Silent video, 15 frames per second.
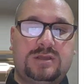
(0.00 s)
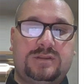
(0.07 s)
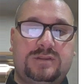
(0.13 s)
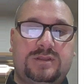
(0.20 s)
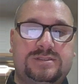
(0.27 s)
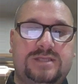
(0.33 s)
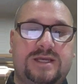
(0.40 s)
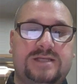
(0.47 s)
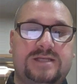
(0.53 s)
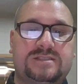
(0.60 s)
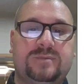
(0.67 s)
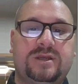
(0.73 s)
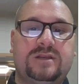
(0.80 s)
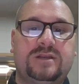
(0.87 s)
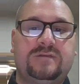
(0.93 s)
their tax
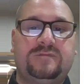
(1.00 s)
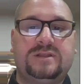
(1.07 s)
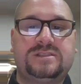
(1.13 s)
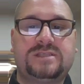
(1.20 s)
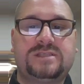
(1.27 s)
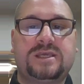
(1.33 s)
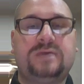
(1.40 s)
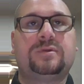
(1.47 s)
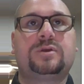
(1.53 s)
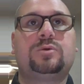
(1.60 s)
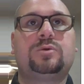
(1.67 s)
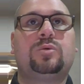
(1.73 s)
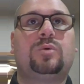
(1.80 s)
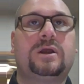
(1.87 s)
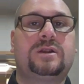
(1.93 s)
benefits and
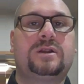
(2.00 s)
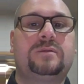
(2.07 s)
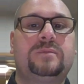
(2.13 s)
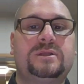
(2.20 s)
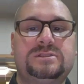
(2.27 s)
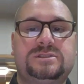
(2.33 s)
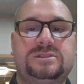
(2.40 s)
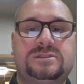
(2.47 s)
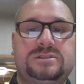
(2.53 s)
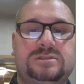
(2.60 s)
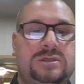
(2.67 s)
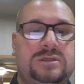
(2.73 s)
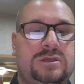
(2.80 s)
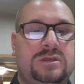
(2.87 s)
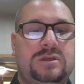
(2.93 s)
requirements,
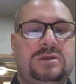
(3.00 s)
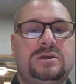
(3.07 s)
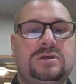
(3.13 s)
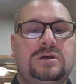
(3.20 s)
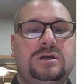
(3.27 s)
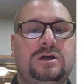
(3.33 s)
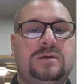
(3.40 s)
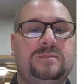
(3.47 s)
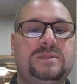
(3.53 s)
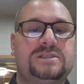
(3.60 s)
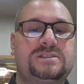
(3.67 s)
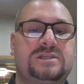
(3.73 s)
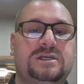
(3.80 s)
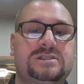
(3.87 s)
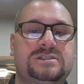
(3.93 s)

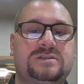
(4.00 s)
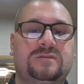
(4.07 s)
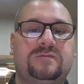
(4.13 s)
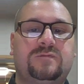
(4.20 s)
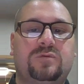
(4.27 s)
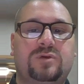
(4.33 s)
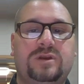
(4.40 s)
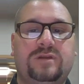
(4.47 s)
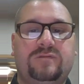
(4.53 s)
discuss the Foreign